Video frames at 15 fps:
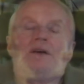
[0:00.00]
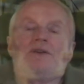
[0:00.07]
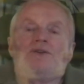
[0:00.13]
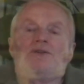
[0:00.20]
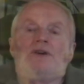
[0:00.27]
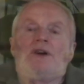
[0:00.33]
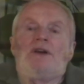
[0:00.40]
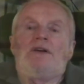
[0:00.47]

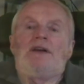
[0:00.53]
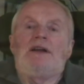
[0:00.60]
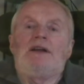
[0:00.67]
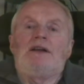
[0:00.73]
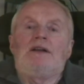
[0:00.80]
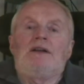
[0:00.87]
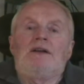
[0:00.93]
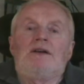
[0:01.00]

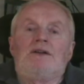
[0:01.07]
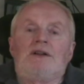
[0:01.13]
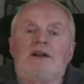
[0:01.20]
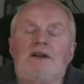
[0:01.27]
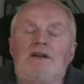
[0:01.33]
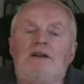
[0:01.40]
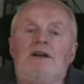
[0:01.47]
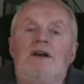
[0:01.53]
triggering, you know,
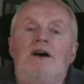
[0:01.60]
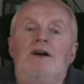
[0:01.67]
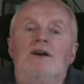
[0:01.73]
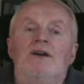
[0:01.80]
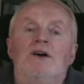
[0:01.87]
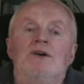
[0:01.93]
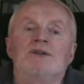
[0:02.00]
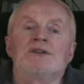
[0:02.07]
that
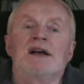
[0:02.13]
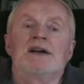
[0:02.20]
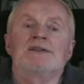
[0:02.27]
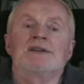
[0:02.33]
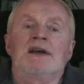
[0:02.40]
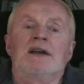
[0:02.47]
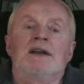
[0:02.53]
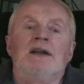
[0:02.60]
garden always
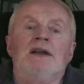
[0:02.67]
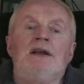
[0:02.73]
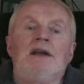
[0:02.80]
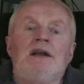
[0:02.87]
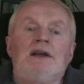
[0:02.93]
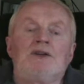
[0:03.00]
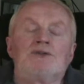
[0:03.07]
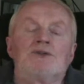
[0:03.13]
has a
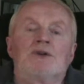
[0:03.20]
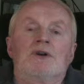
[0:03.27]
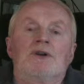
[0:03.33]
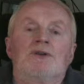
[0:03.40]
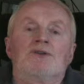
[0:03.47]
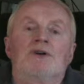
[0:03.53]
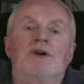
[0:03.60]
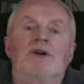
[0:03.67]
sort
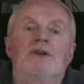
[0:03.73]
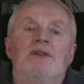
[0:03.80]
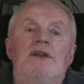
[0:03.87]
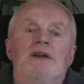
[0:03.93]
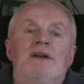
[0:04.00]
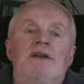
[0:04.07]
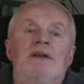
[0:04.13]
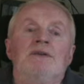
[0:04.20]
of trigger
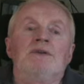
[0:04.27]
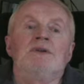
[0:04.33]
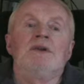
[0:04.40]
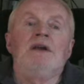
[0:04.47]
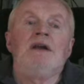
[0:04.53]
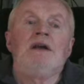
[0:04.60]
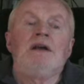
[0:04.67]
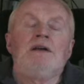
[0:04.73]
thing. He would
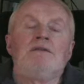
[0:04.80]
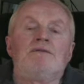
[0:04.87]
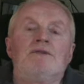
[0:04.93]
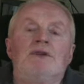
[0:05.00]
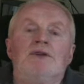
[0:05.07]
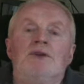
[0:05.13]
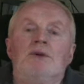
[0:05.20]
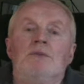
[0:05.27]

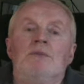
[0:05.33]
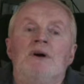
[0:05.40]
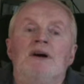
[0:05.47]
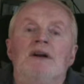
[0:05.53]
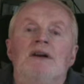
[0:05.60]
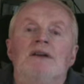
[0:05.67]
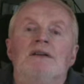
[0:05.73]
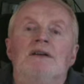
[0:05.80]
fill your
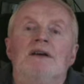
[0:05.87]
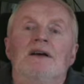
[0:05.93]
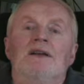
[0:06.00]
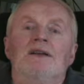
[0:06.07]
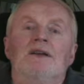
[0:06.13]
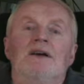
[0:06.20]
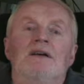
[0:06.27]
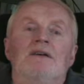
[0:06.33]
mug on,
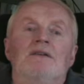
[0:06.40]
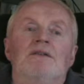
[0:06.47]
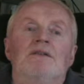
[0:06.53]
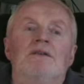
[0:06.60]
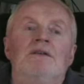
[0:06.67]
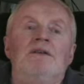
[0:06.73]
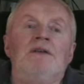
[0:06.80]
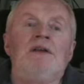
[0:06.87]
on the, um,
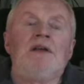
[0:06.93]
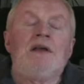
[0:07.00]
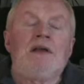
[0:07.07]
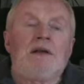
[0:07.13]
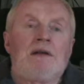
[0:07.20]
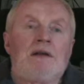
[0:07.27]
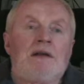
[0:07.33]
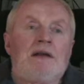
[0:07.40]

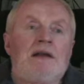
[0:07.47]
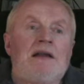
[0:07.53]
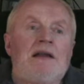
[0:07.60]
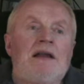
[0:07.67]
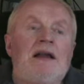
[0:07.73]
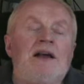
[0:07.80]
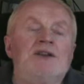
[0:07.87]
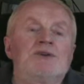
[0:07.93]

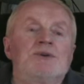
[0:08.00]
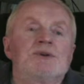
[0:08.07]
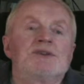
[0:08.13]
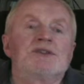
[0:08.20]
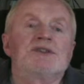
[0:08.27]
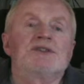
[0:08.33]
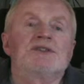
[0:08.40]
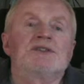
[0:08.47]
as you were
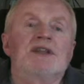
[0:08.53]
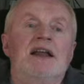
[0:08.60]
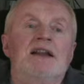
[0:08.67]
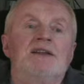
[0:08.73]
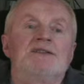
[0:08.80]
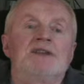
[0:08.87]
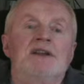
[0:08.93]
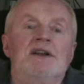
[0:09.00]

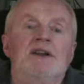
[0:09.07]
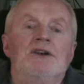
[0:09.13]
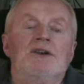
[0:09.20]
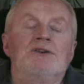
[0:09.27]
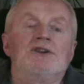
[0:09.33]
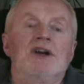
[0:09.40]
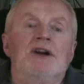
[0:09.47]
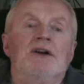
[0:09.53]
standing, sitting in
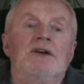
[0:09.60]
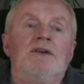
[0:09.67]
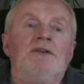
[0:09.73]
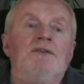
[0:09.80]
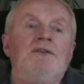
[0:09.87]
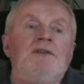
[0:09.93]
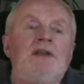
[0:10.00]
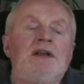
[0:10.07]
your chair.
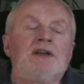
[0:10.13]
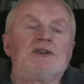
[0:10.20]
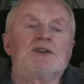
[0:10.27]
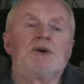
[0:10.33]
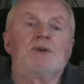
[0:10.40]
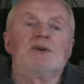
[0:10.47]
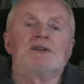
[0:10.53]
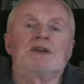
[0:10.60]

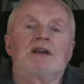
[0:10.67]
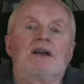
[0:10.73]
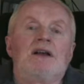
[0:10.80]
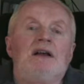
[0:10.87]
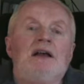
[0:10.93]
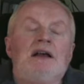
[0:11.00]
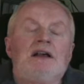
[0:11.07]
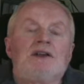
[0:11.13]
So it was
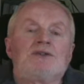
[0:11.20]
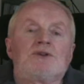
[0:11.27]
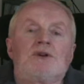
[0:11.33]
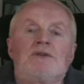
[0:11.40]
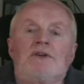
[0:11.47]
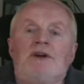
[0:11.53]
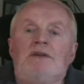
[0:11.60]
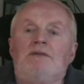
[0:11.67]

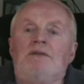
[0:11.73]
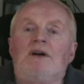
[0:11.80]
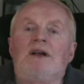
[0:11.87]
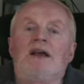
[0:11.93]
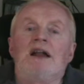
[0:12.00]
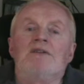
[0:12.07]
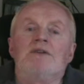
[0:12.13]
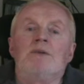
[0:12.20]
sort of a
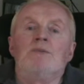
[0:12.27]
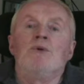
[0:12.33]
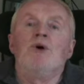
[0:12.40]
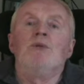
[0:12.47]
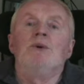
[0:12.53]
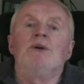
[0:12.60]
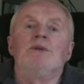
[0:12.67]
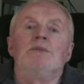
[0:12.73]
kind of a
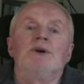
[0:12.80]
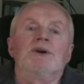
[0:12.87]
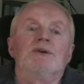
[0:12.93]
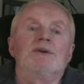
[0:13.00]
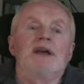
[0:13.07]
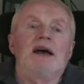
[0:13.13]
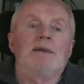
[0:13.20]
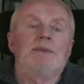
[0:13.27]
mobile
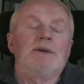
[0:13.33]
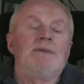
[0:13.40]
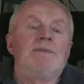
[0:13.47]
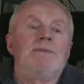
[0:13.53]
beer tap.